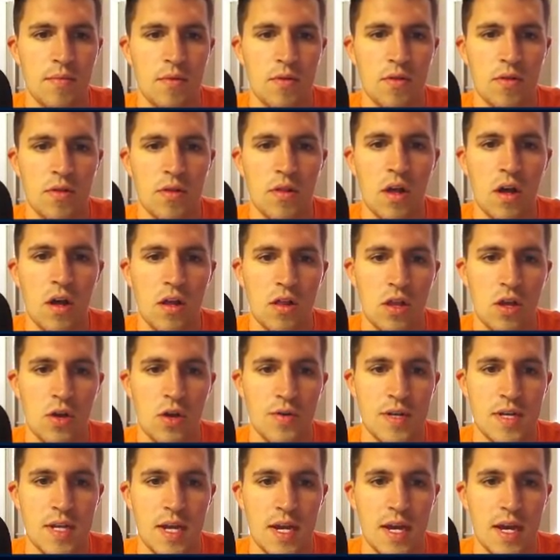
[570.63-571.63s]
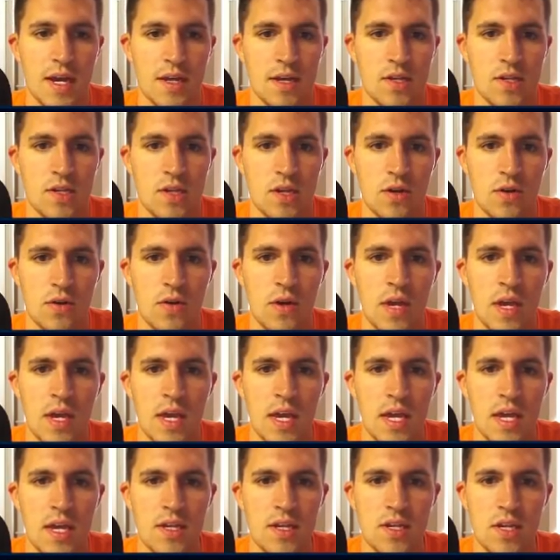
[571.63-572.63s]
Lalo attacks. So
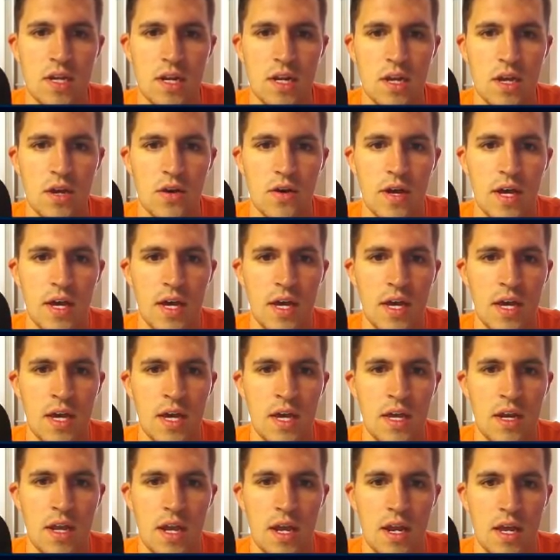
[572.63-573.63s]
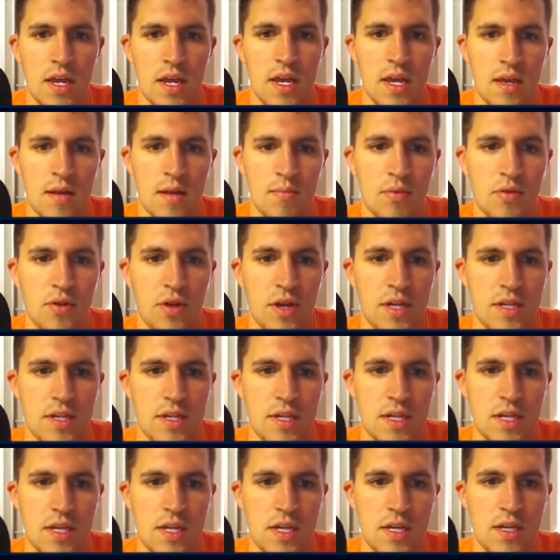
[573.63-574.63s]
he's going to go ahead and again place
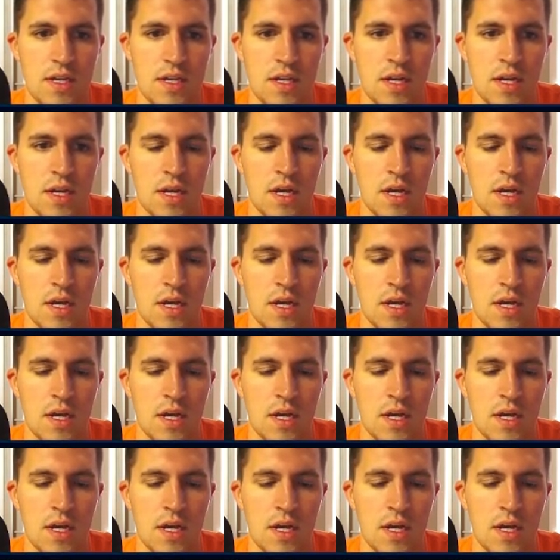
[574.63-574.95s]
his